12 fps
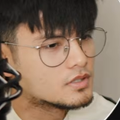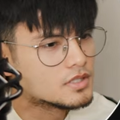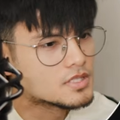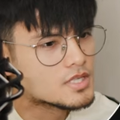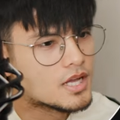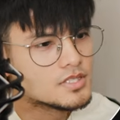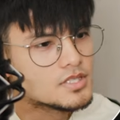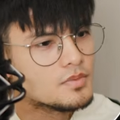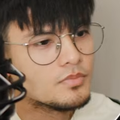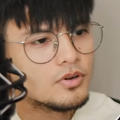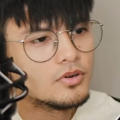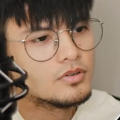It's that
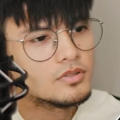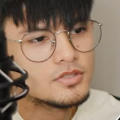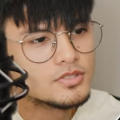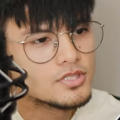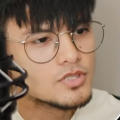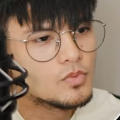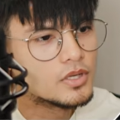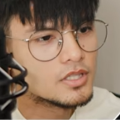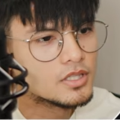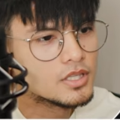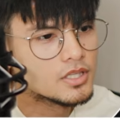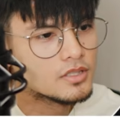simple, just one
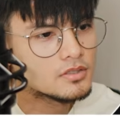click,